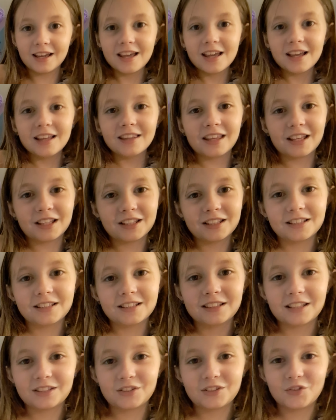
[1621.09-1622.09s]
Thank,
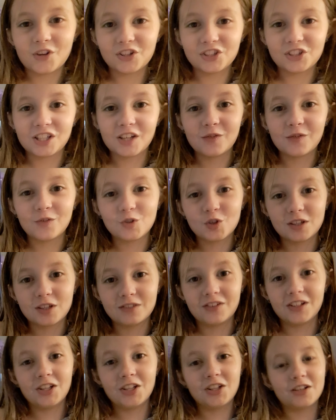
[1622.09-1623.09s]
thanks for watching. If you enjoyed this
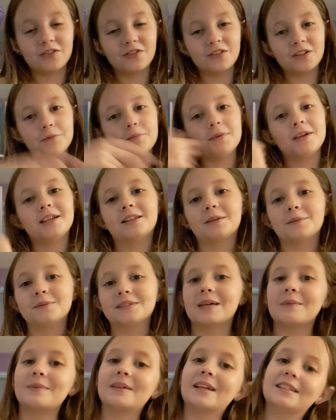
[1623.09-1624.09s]
video, give it a big thumbs up,
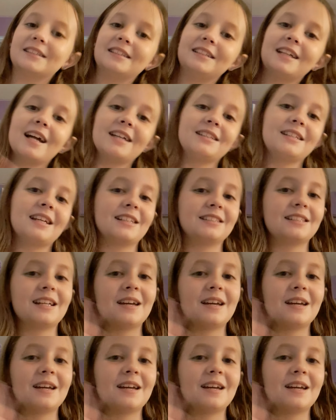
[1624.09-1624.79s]
and I'll see you guys next time.